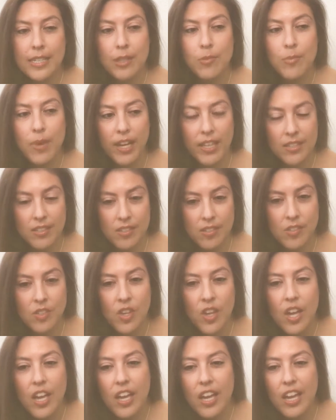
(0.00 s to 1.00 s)
months,
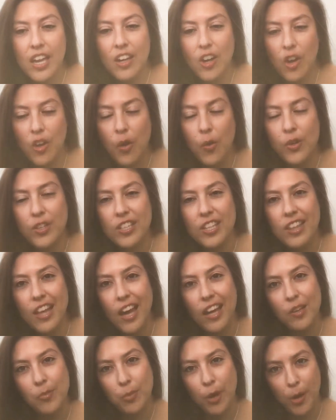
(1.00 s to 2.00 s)
and I'll go into
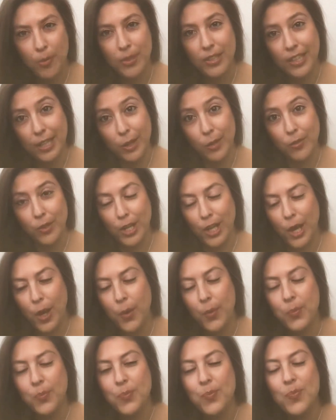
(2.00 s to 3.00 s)
that in probably a later
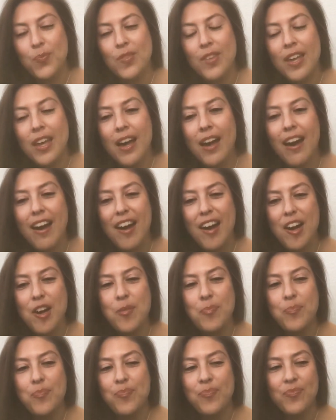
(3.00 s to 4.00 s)
video,
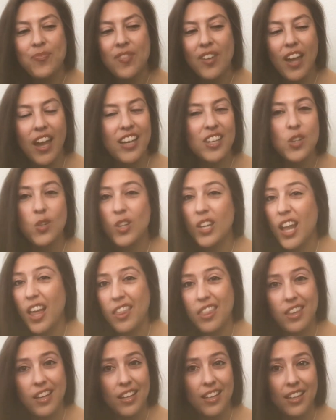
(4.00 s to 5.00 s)
I knew
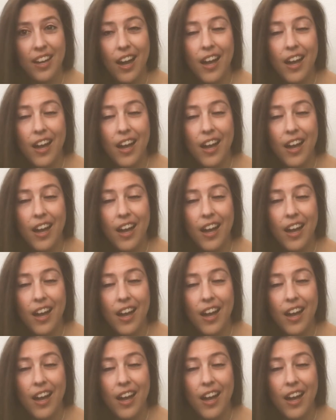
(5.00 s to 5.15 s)
nothing.